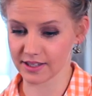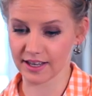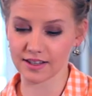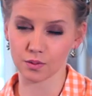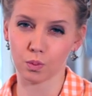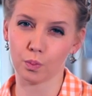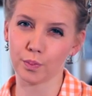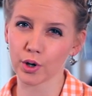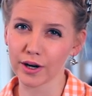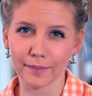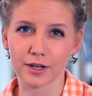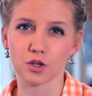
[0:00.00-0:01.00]
that's
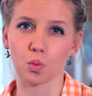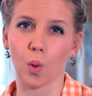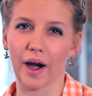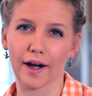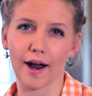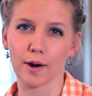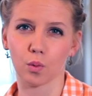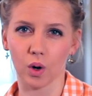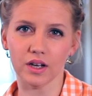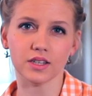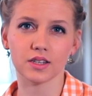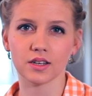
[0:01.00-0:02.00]
pretty much where I
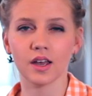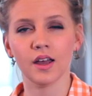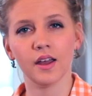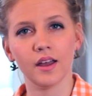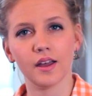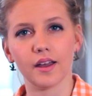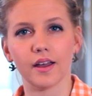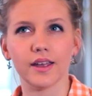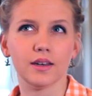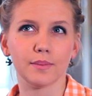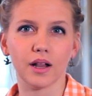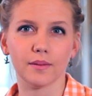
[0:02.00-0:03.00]
was
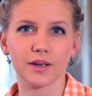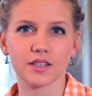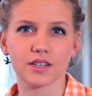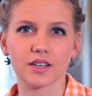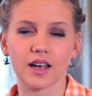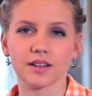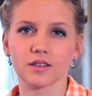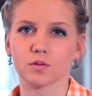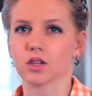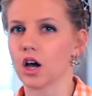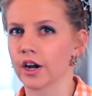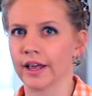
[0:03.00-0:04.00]
in Bella Mae's Designs, it
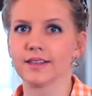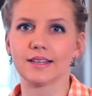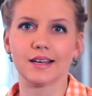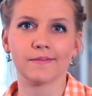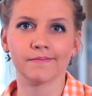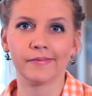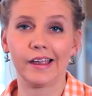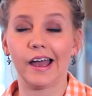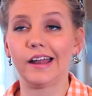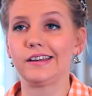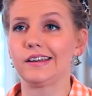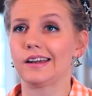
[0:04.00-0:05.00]
was on Etsy.
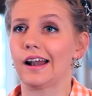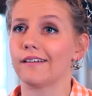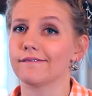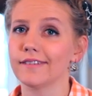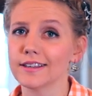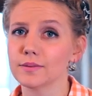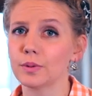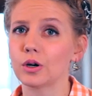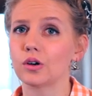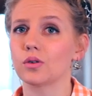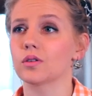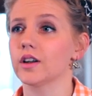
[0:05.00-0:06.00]
I didn't have
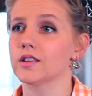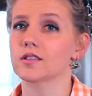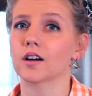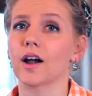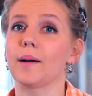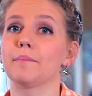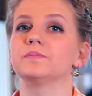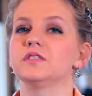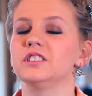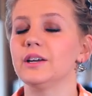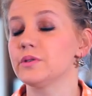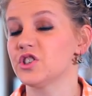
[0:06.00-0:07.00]
Facebook or Instagram,
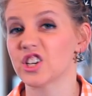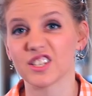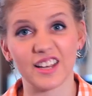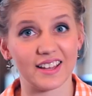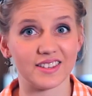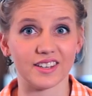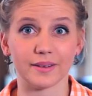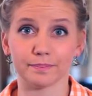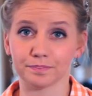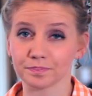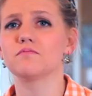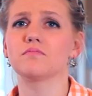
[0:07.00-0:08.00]
it was just Etsy.
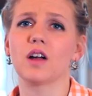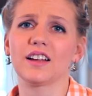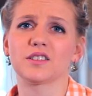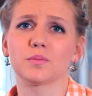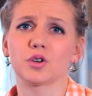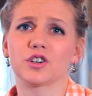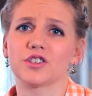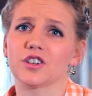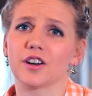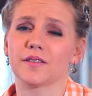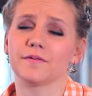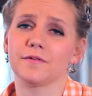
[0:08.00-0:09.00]
Custom orders
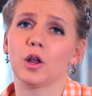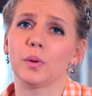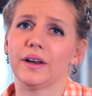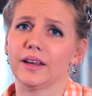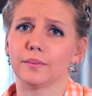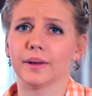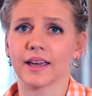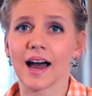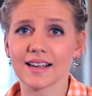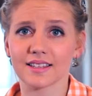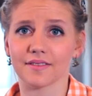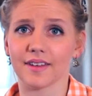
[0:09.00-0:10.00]
started flowing in
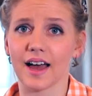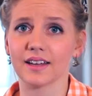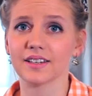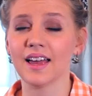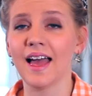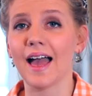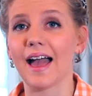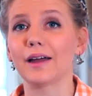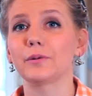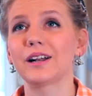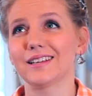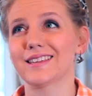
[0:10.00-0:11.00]
because of that.
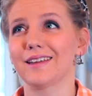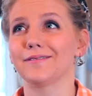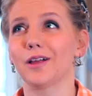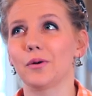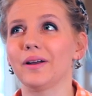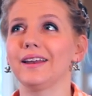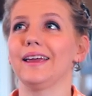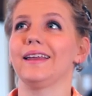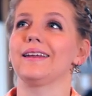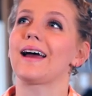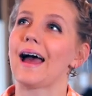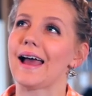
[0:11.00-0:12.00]
And when I say flowing
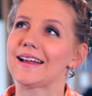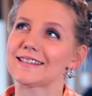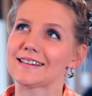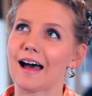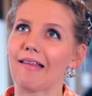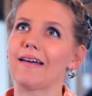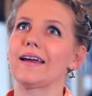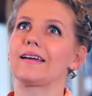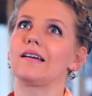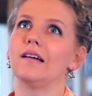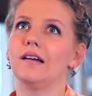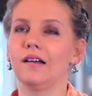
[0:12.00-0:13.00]
in, it's not like